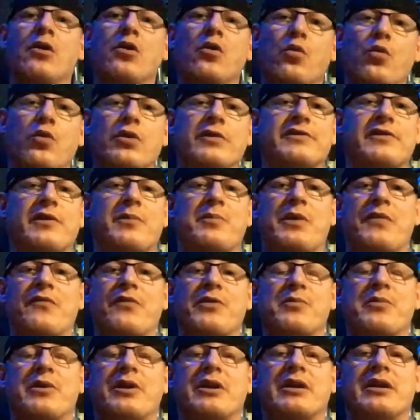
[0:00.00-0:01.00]
What's up
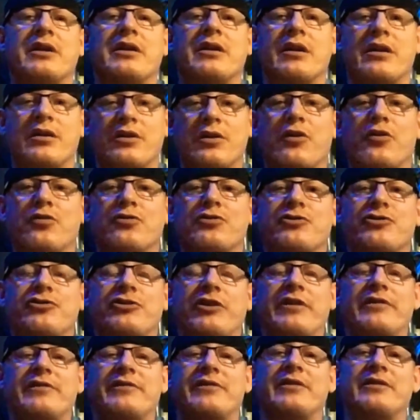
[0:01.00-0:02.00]
everybody? Coach
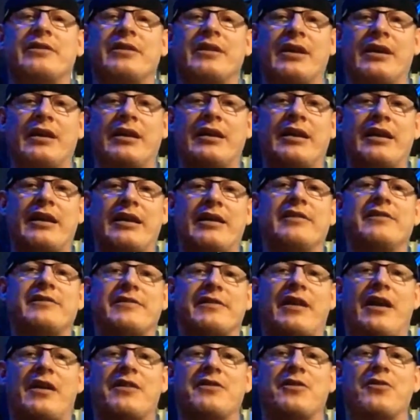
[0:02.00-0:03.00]
Jason,
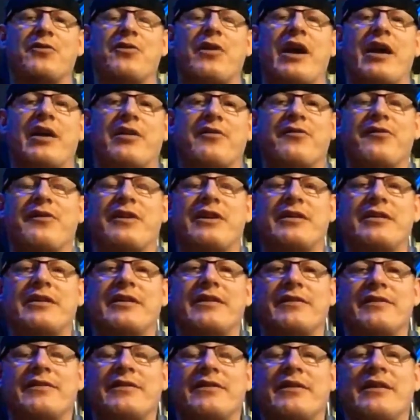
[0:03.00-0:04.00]
Inside the Rack
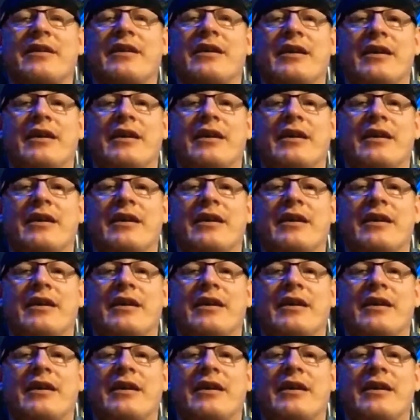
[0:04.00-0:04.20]
Fitness.